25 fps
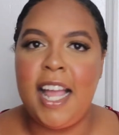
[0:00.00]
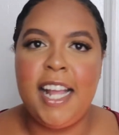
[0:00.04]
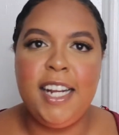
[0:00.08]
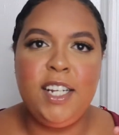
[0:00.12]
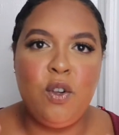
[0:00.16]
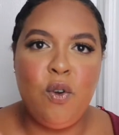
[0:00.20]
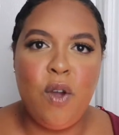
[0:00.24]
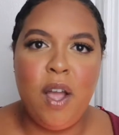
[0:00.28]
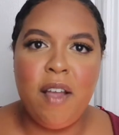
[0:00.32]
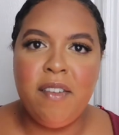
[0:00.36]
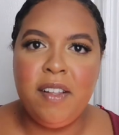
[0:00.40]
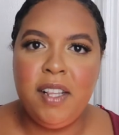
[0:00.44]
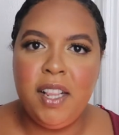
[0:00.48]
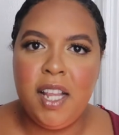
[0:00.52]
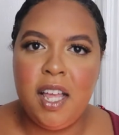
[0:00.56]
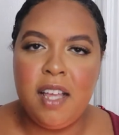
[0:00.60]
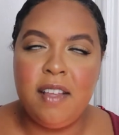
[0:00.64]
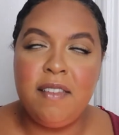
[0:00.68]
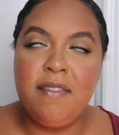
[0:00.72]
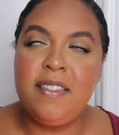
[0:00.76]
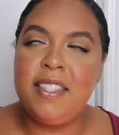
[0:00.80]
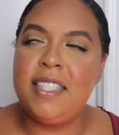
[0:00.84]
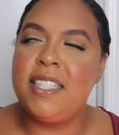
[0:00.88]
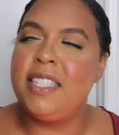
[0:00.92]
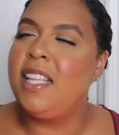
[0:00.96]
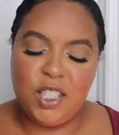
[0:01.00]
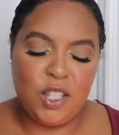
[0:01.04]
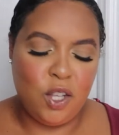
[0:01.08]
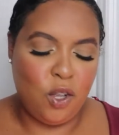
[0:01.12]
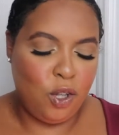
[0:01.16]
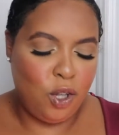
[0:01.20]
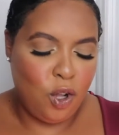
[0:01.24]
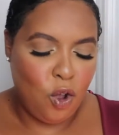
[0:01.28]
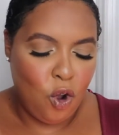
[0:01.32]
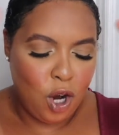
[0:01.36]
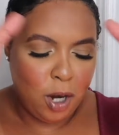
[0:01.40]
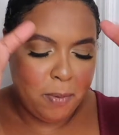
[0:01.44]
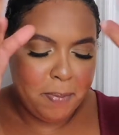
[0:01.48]
I don't have gloves, so
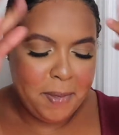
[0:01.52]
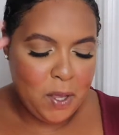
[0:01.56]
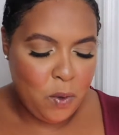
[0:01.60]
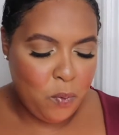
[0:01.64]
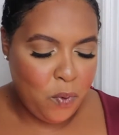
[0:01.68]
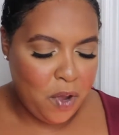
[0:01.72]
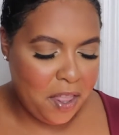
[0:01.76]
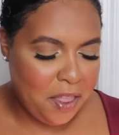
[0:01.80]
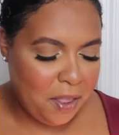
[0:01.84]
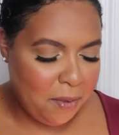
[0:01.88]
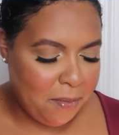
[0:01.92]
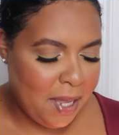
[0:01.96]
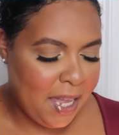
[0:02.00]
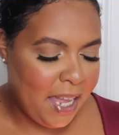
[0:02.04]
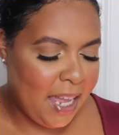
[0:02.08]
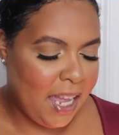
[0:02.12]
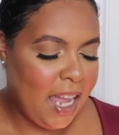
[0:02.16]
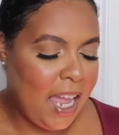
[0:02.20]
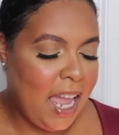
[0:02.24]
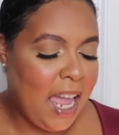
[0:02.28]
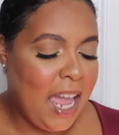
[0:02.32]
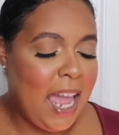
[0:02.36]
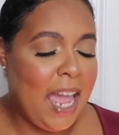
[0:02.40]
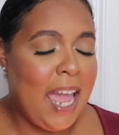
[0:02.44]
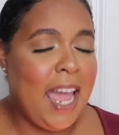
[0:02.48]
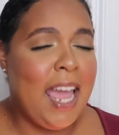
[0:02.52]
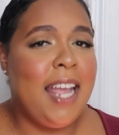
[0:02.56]
Lord be with me.